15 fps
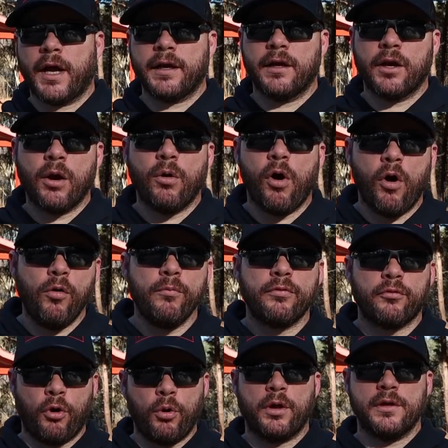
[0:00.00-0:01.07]
I can go home,
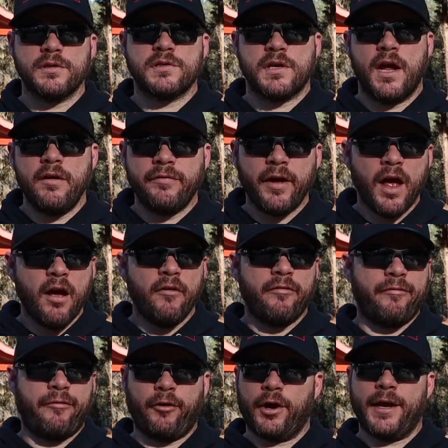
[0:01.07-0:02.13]
throw it in the safe,
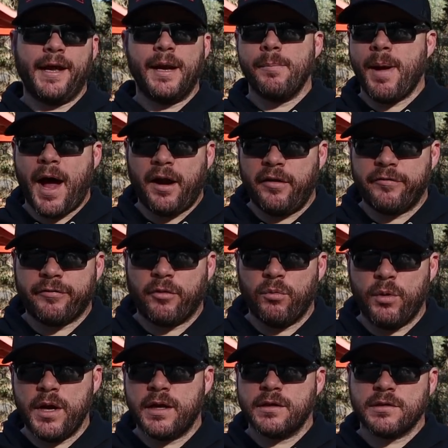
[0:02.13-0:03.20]
forget about it for a week